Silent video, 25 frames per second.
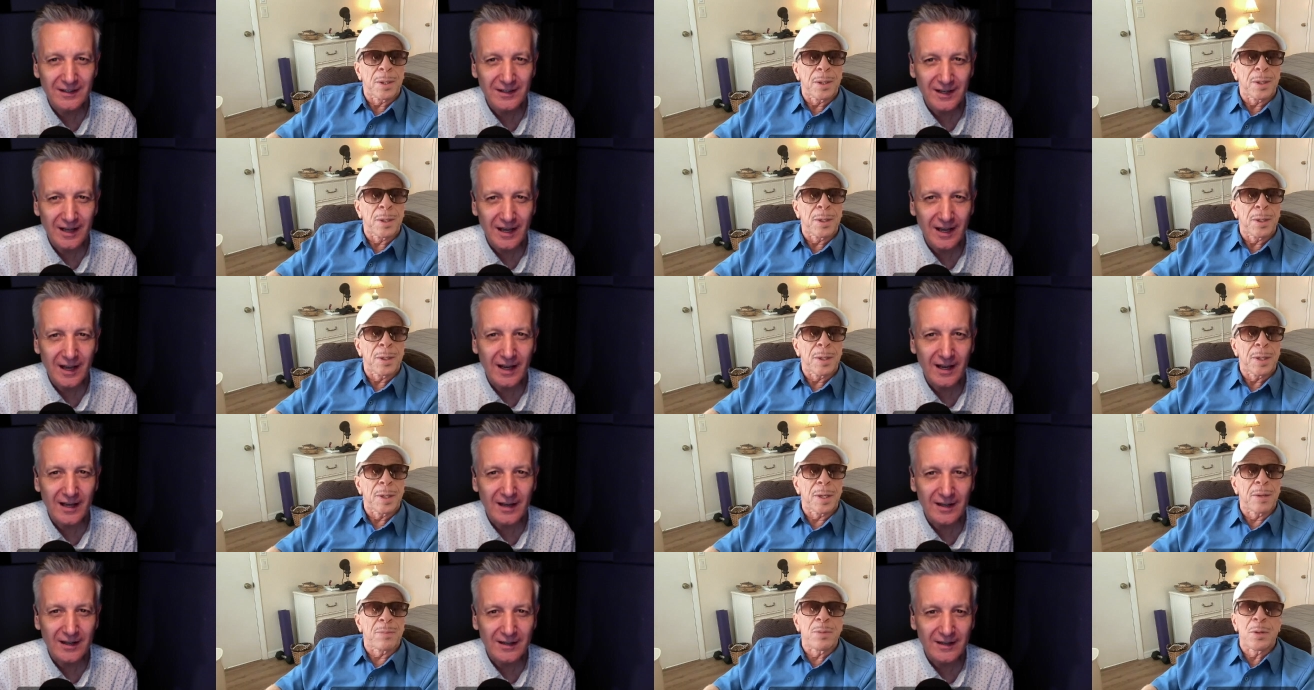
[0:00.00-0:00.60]

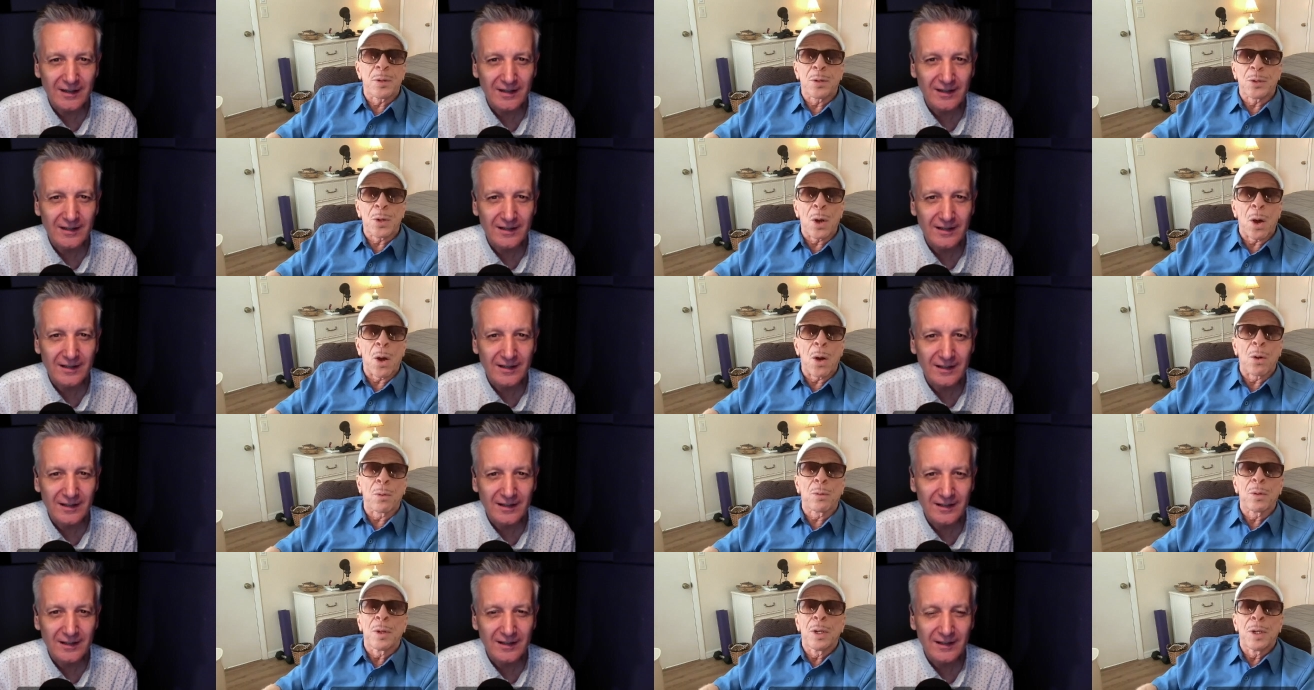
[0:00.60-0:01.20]
Speaker 1: Yeah. If you
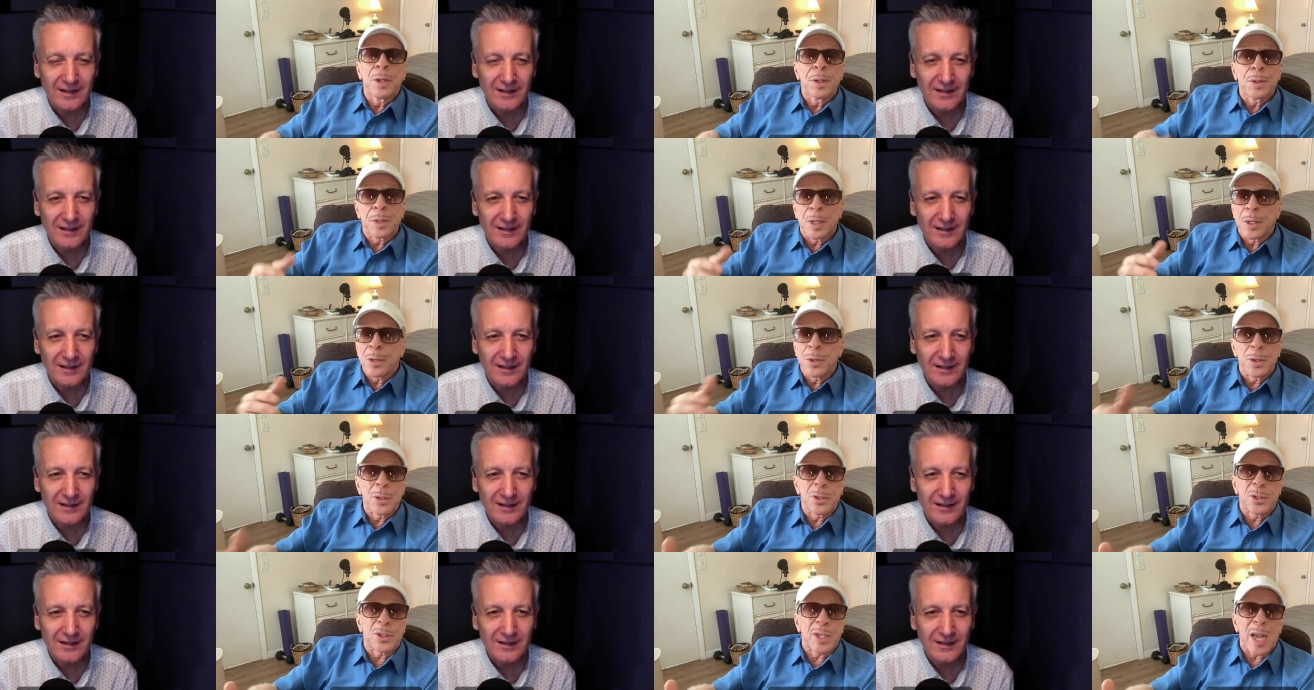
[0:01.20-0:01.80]
don't,
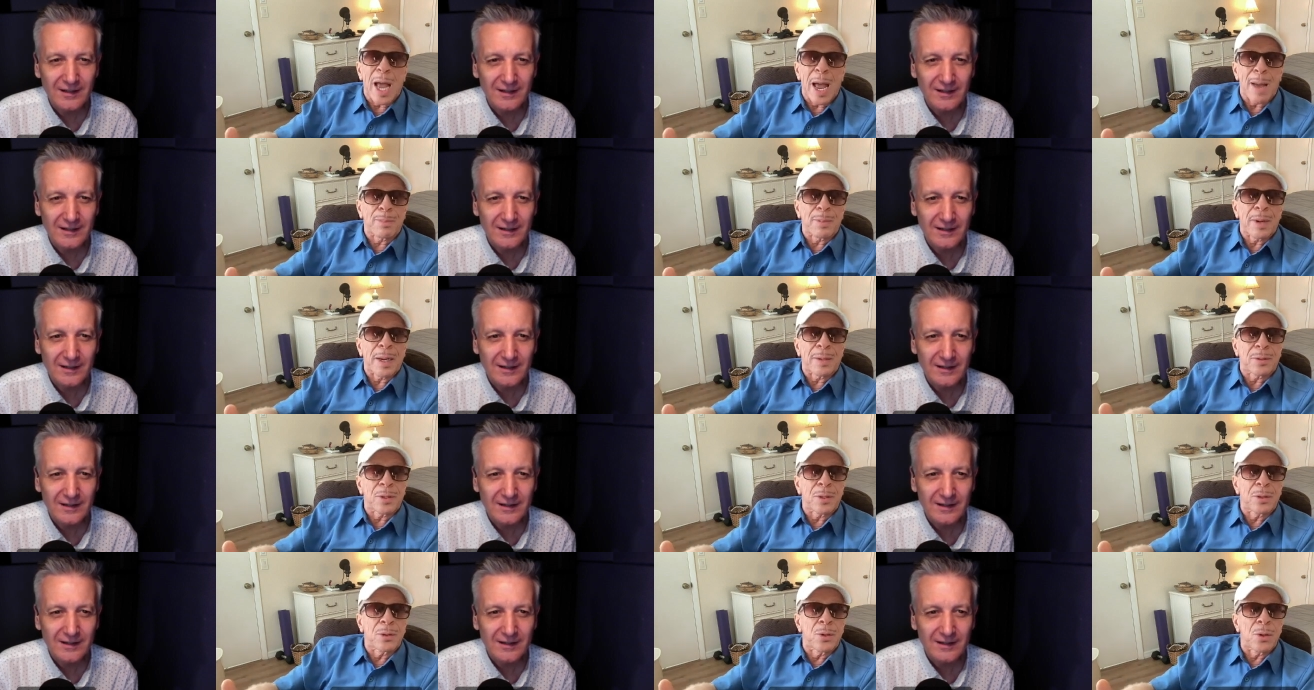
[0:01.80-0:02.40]
then you
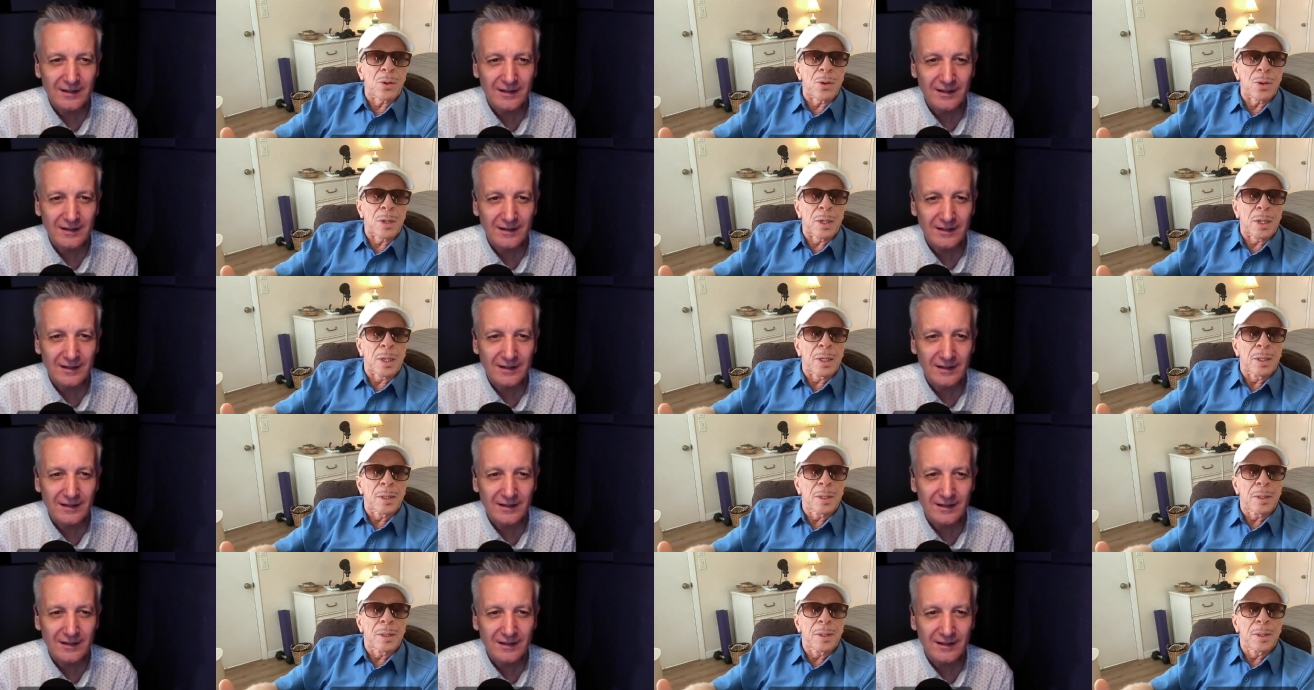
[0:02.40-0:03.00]
stop at the
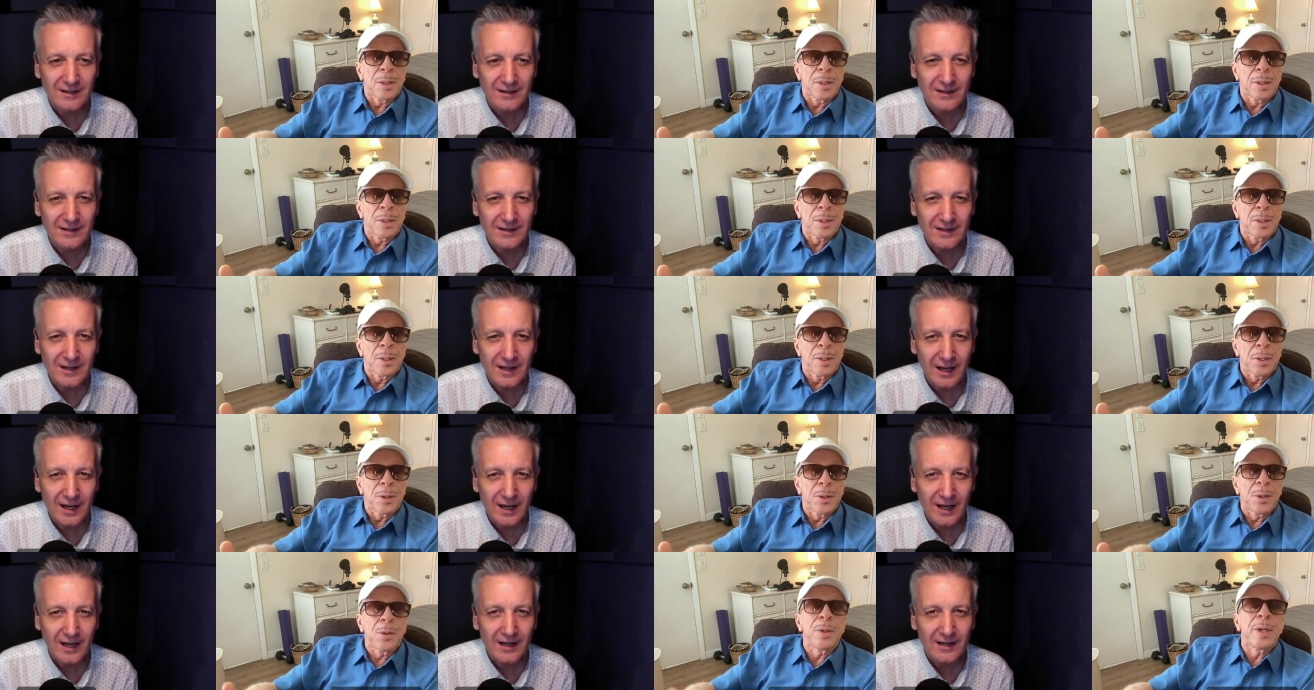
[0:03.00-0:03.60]
door.
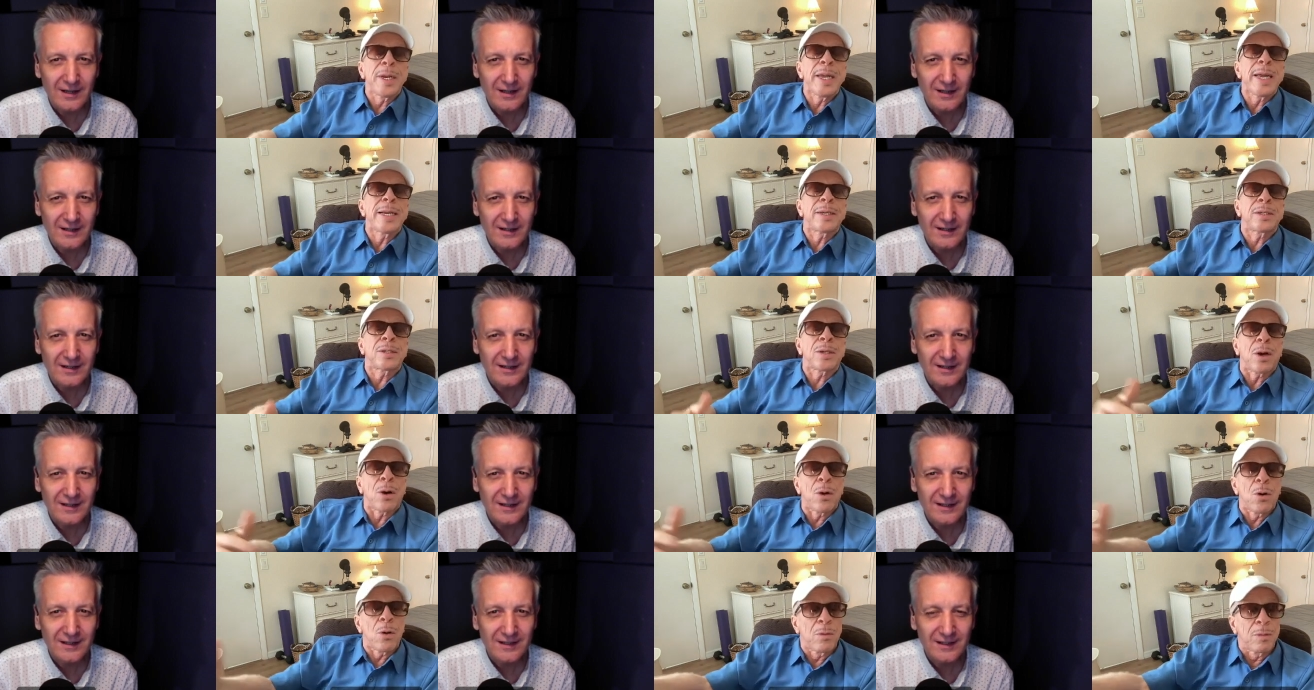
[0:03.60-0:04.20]
Yeah. You
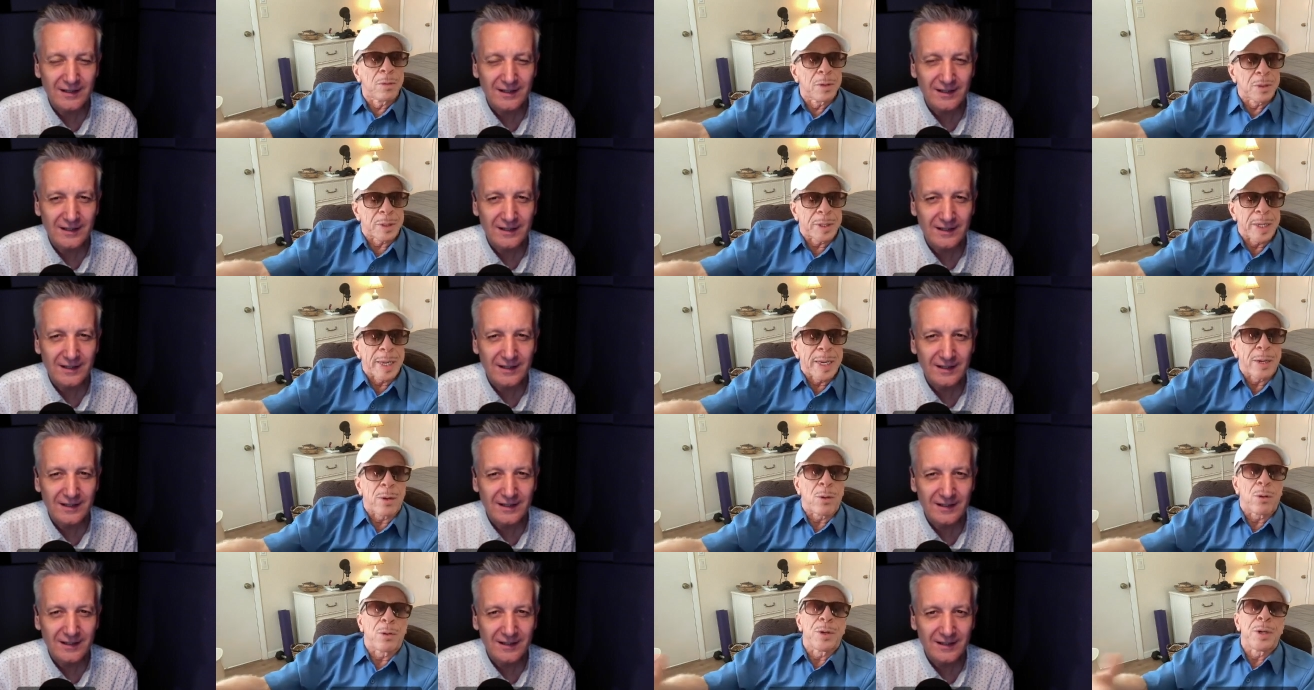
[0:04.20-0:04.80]
need to
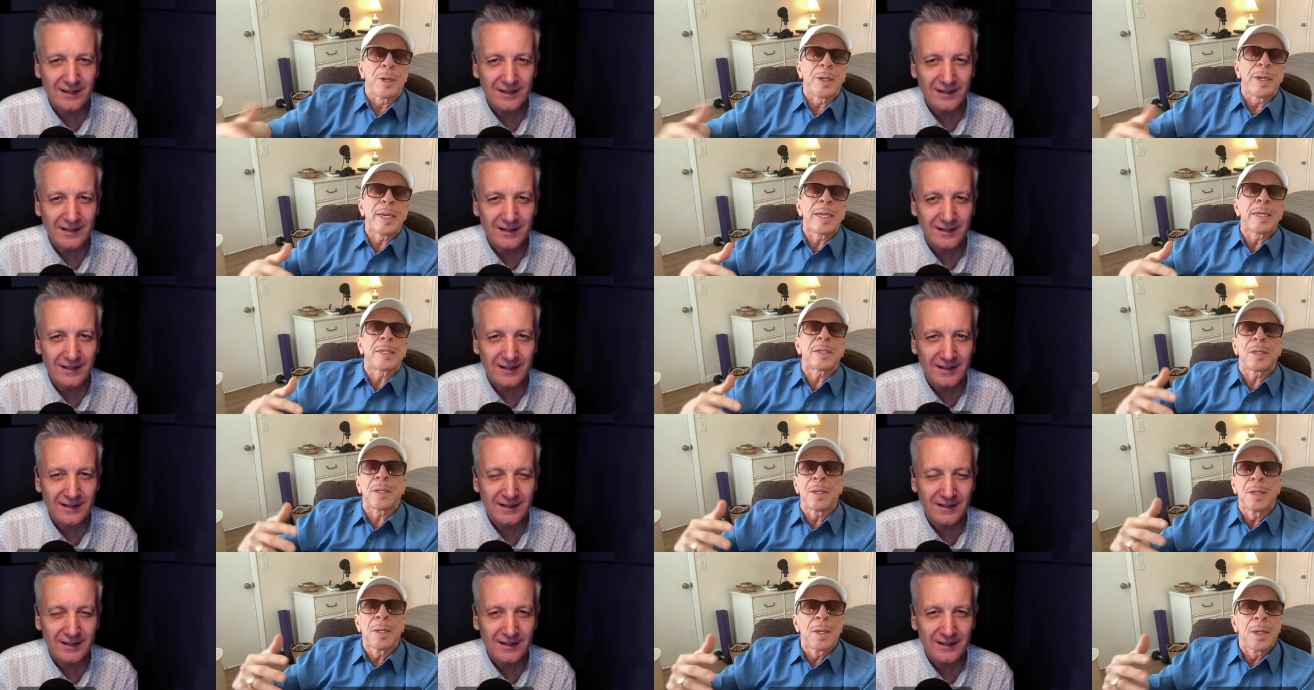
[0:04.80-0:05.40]
overthink, or you
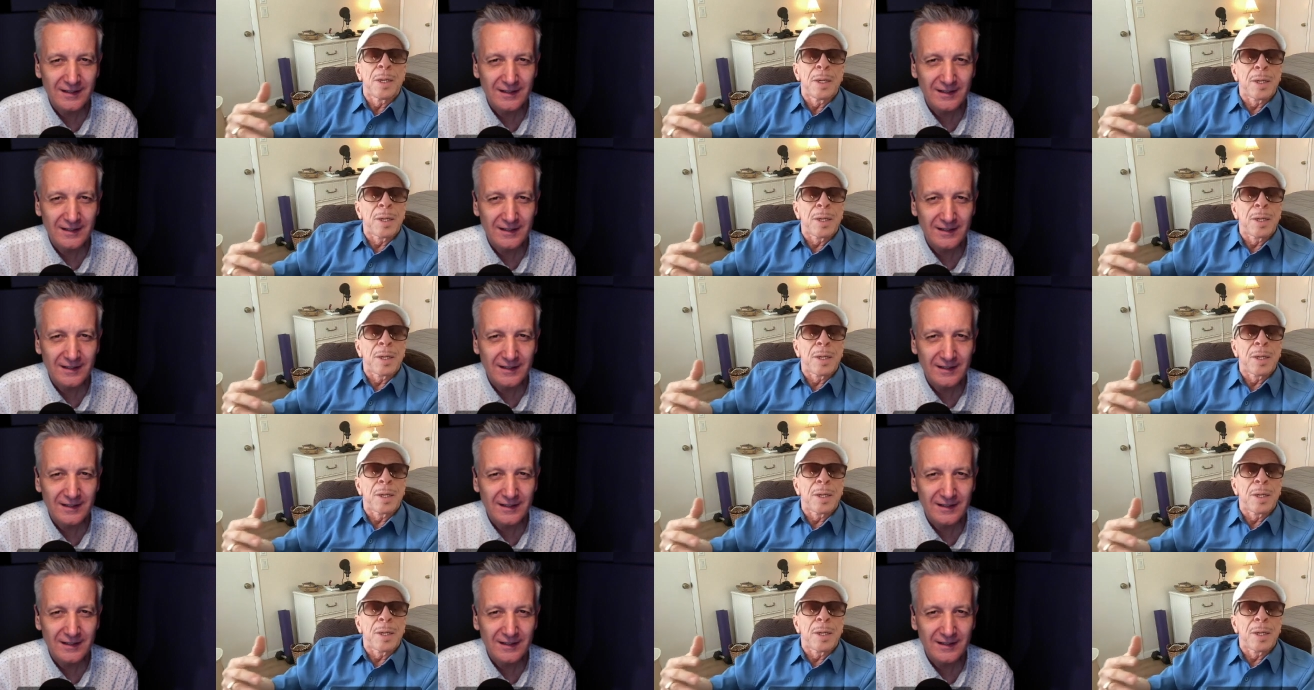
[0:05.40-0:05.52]
need to,